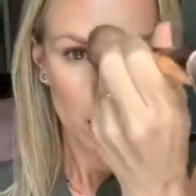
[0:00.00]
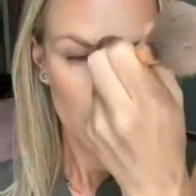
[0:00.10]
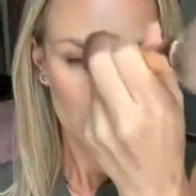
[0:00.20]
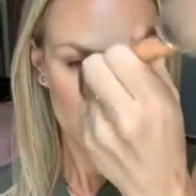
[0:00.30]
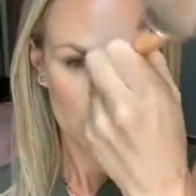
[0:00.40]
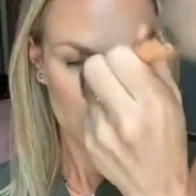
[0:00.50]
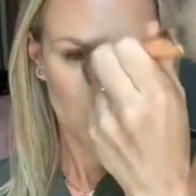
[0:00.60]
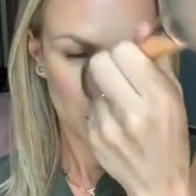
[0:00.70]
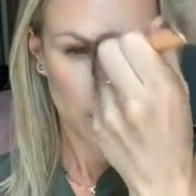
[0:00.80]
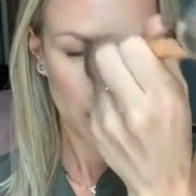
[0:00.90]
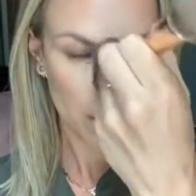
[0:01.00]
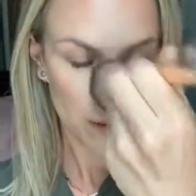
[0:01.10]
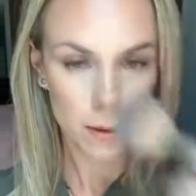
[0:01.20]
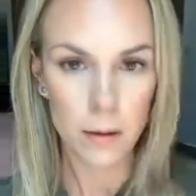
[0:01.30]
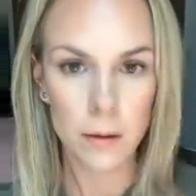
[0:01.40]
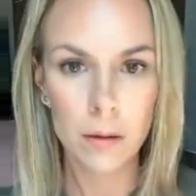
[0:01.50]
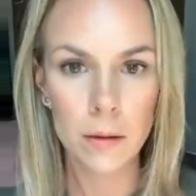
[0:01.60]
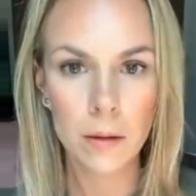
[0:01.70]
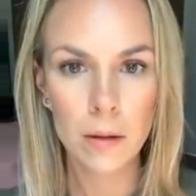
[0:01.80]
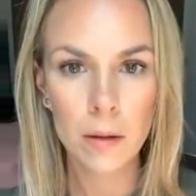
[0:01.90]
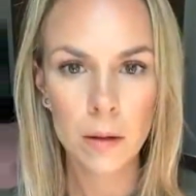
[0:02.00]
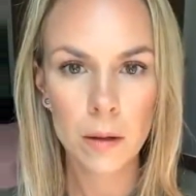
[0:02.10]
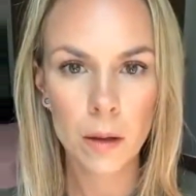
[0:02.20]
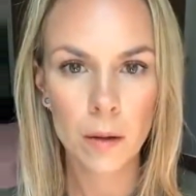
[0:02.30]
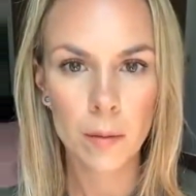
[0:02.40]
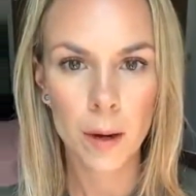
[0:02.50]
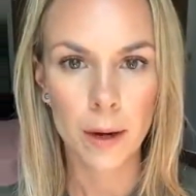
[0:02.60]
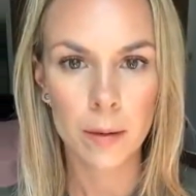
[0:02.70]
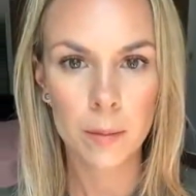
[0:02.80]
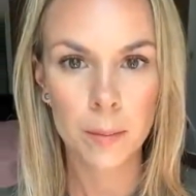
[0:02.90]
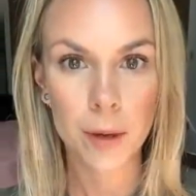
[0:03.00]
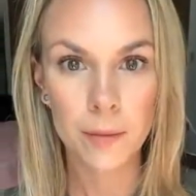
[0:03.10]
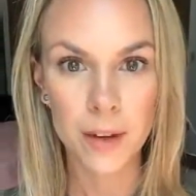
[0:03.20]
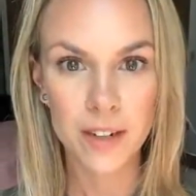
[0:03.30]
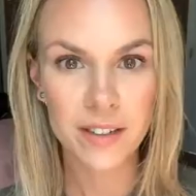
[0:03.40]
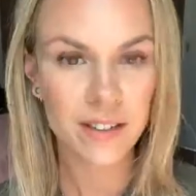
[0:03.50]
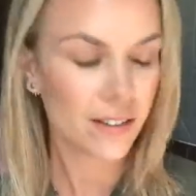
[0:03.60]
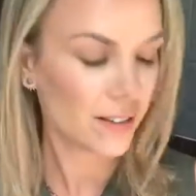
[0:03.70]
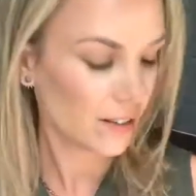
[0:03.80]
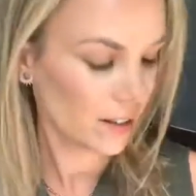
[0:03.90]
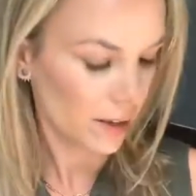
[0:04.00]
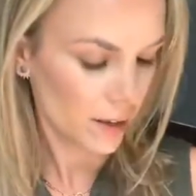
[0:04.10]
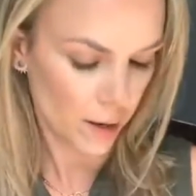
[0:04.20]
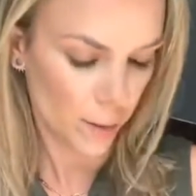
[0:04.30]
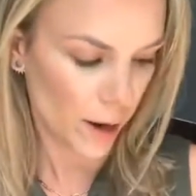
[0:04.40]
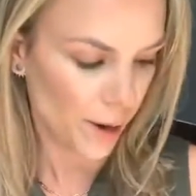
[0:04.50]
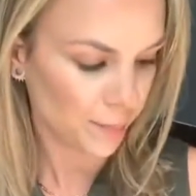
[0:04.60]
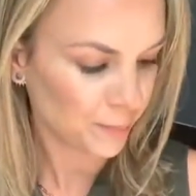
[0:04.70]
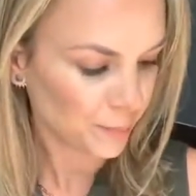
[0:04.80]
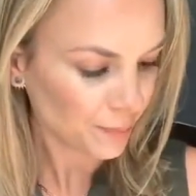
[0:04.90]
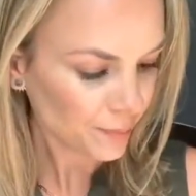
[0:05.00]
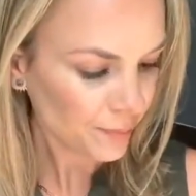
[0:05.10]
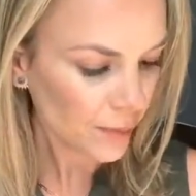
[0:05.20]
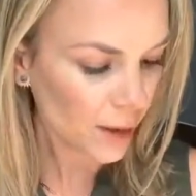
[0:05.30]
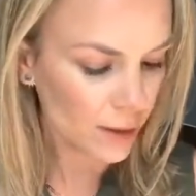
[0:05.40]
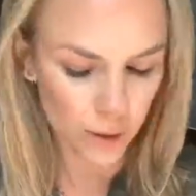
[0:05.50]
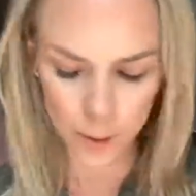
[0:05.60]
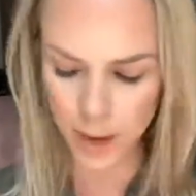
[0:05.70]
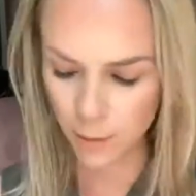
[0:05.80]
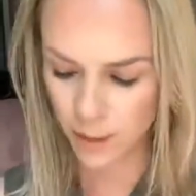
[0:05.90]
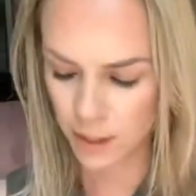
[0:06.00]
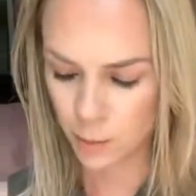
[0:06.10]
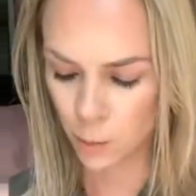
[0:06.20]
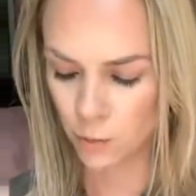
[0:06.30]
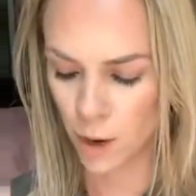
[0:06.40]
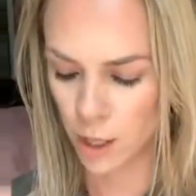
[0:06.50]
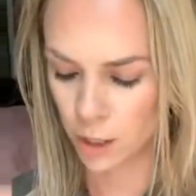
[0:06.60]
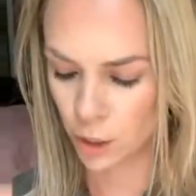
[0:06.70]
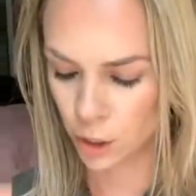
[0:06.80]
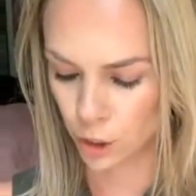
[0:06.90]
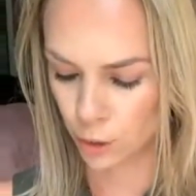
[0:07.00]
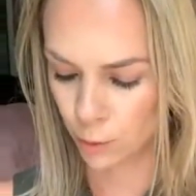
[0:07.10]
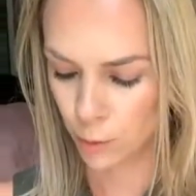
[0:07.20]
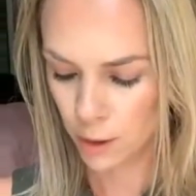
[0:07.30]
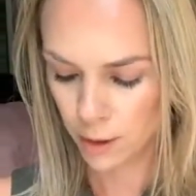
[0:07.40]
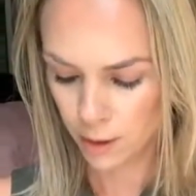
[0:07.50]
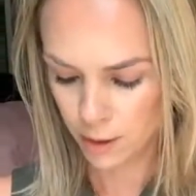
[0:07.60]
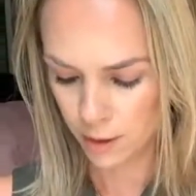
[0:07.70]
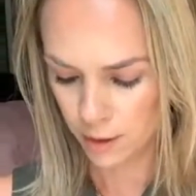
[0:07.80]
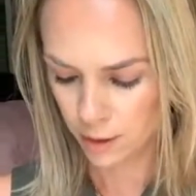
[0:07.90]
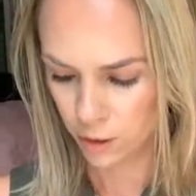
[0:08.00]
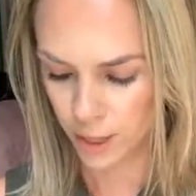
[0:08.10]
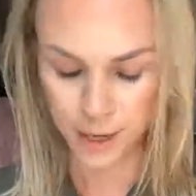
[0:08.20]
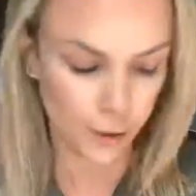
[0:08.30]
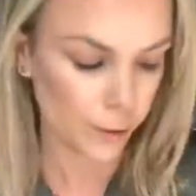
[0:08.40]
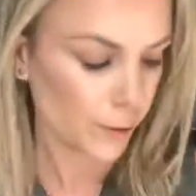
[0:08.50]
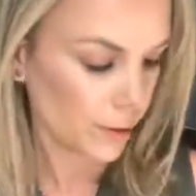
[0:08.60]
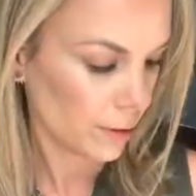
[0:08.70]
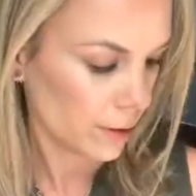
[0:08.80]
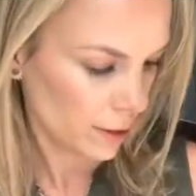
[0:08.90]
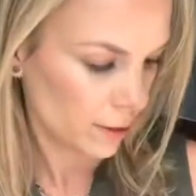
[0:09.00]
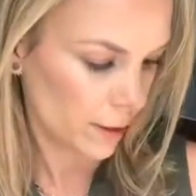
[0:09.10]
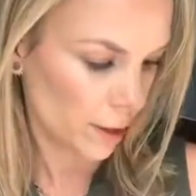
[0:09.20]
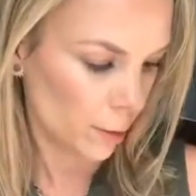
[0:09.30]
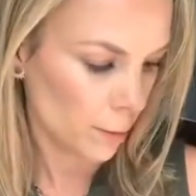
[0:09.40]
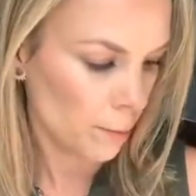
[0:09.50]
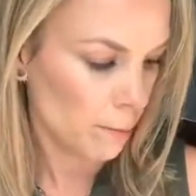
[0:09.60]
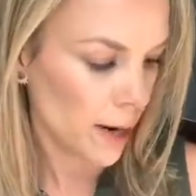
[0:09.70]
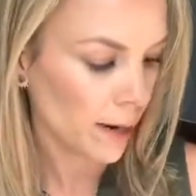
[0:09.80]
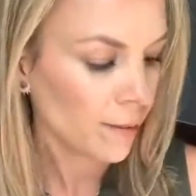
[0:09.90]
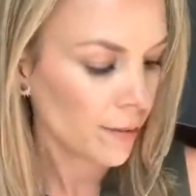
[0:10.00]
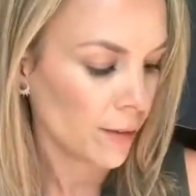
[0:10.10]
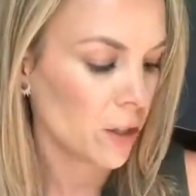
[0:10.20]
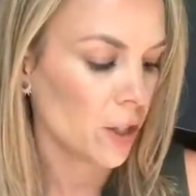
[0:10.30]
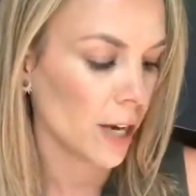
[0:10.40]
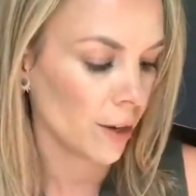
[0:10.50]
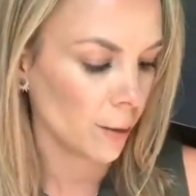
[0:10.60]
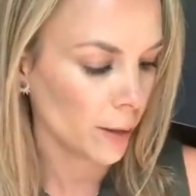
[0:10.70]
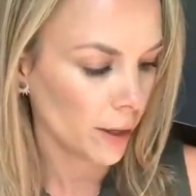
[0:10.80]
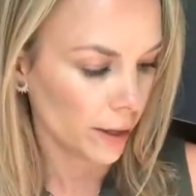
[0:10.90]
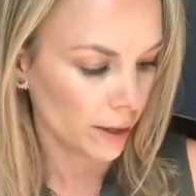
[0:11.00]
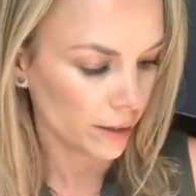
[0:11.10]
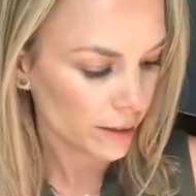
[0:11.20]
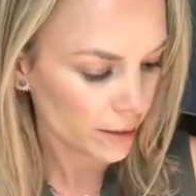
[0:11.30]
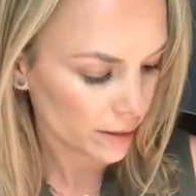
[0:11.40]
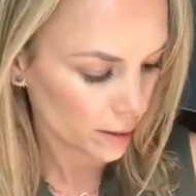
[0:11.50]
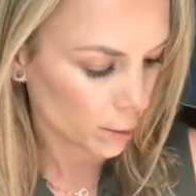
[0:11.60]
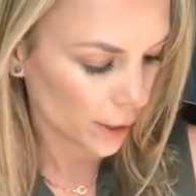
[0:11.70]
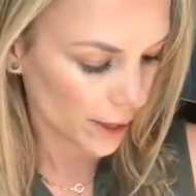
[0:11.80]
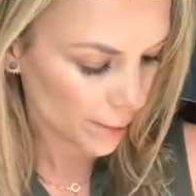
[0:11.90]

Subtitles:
sweep that. All right, perfect. Okay, so now let's move on to shadows. So my favorite shadow is Sabrina.